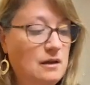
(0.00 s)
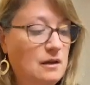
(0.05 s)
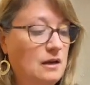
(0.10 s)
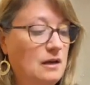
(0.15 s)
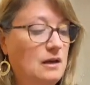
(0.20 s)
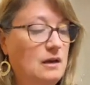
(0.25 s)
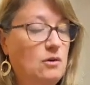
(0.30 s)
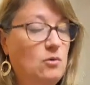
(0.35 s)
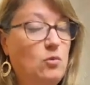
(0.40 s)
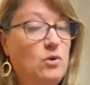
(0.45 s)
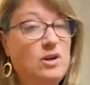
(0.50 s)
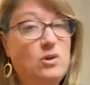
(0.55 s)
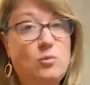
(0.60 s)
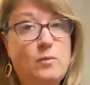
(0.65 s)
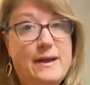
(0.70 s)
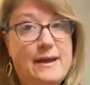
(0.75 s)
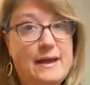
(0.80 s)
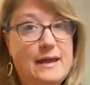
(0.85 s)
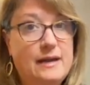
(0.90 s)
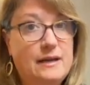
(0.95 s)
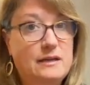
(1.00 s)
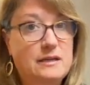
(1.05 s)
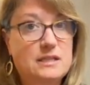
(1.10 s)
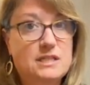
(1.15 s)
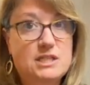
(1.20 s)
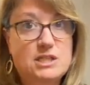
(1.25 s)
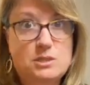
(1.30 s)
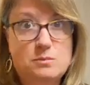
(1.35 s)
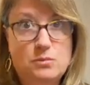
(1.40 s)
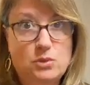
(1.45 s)
Well made,
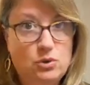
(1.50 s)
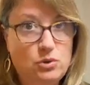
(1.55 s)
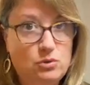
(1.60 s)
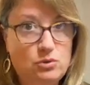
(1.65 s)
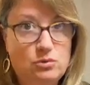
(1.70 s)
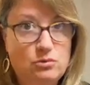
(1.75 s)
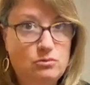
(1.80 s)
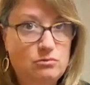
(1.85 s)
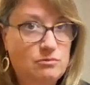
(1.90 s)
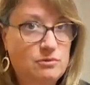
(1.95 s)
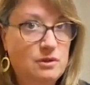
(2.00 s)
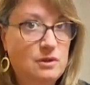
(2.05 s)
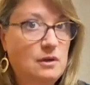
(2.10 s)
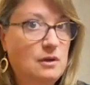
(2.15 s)
it's smooth,